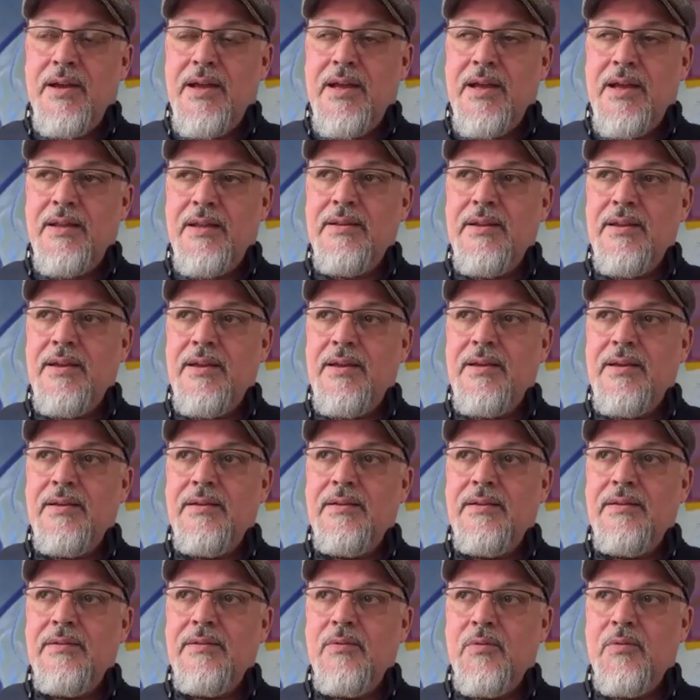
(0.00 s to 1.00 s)
and
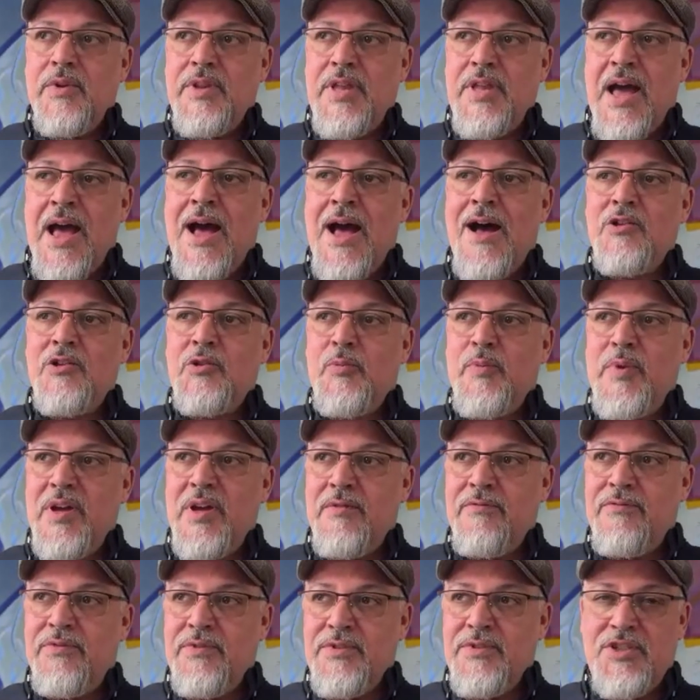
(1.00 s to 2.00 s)
they were the house
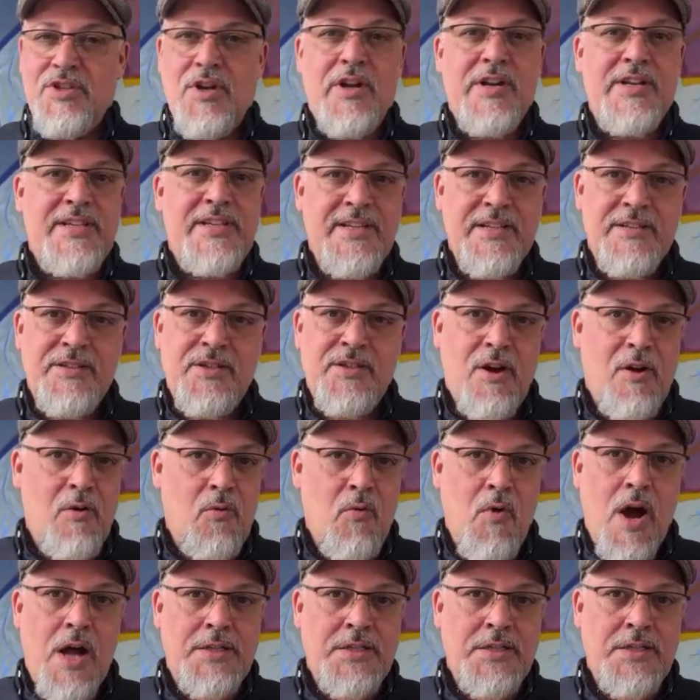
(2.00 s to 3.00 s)
band for Johnny
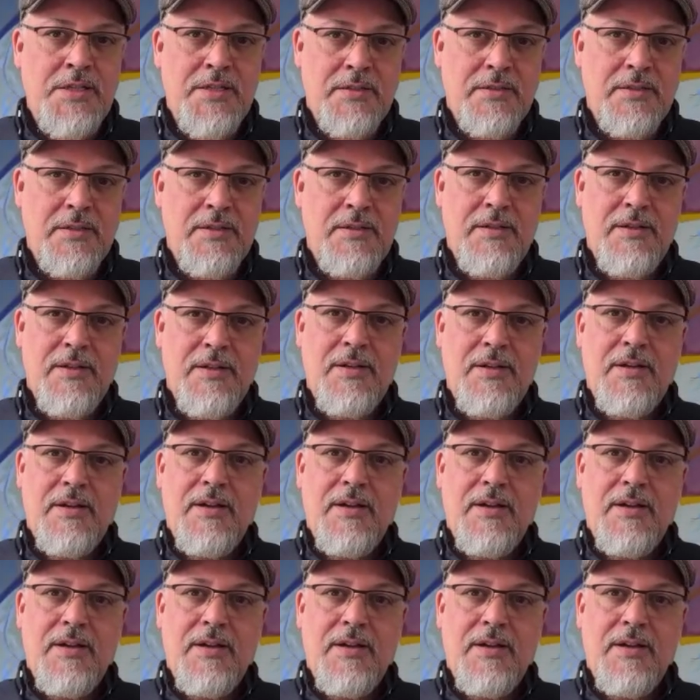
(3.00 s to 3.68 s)
Guitar Watson.